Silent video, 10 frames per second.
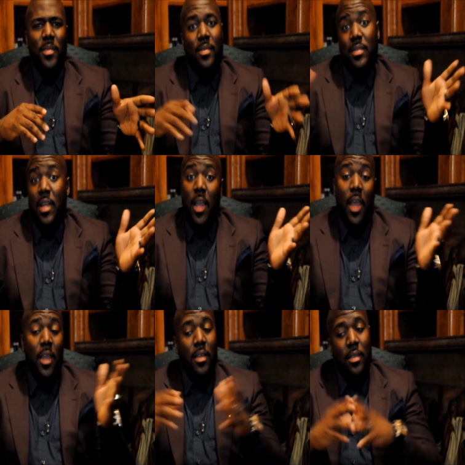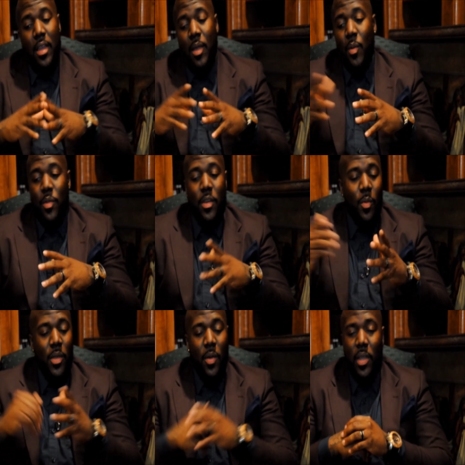And he was like, hey, yeah, you know,
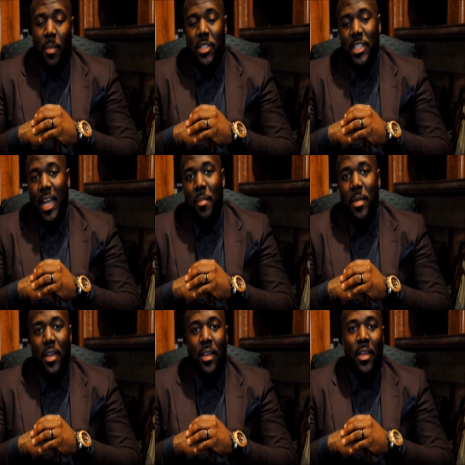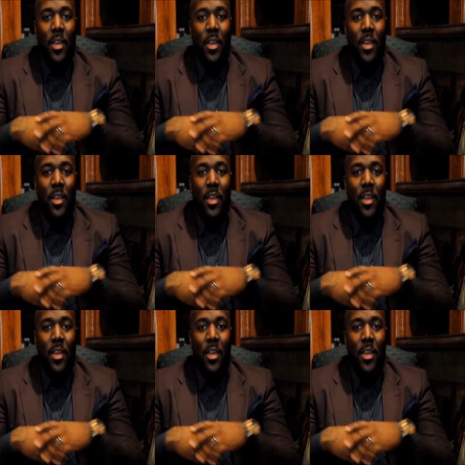we're going to give him a shot, man.